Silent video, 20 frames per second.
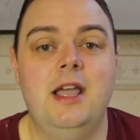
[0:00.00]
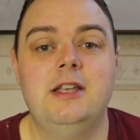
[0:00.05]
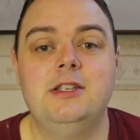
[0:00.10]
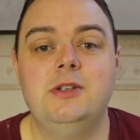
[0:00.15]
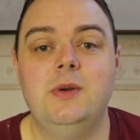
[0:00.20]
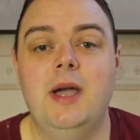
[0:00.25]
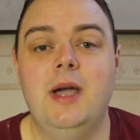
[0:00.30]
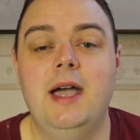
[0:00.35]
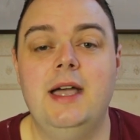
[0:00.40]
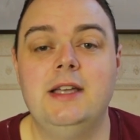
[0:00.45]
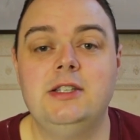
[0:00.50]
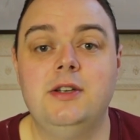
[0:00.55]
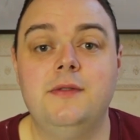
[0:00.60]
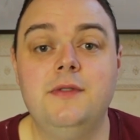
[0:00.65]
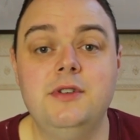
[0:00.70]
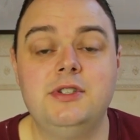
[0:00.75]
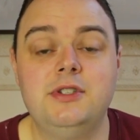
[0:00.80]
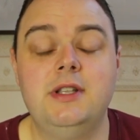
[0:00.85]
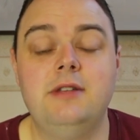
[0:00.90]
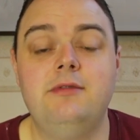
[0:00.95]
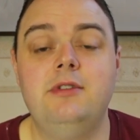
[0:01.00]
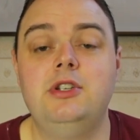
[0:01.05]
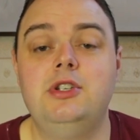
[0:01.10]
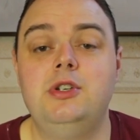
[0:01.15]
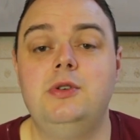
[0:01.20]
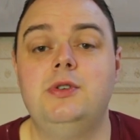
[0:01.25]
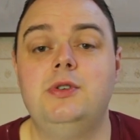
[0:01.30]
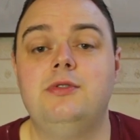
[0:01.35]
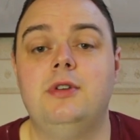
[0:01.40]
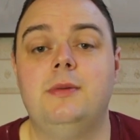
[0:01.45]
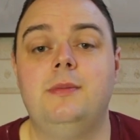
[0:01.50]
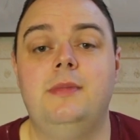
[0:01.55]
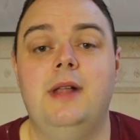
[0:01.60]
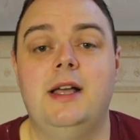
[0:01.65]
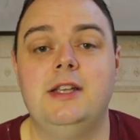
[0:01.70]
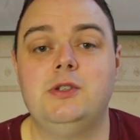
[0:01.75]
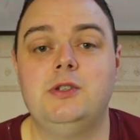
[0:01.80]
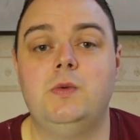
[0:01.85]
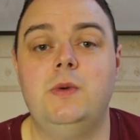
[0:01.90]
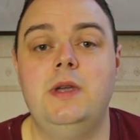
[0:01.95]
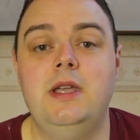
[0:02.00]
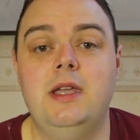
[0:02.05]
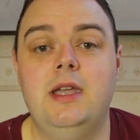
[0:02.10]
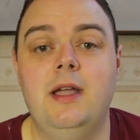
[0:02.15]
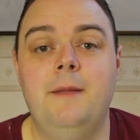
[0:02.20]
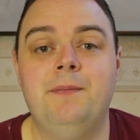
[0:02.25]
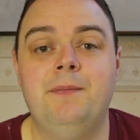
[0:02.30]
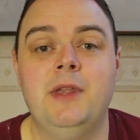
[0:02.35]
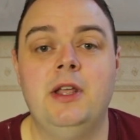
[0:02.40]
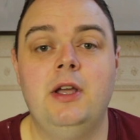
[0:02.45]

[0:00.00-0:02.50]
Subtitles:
So it has obviously reduced from last week.